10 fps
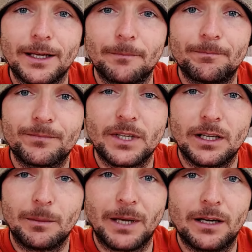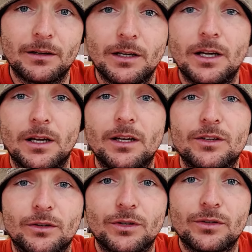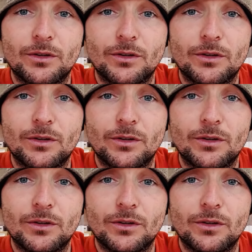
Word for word: Him. Amen. Talk to you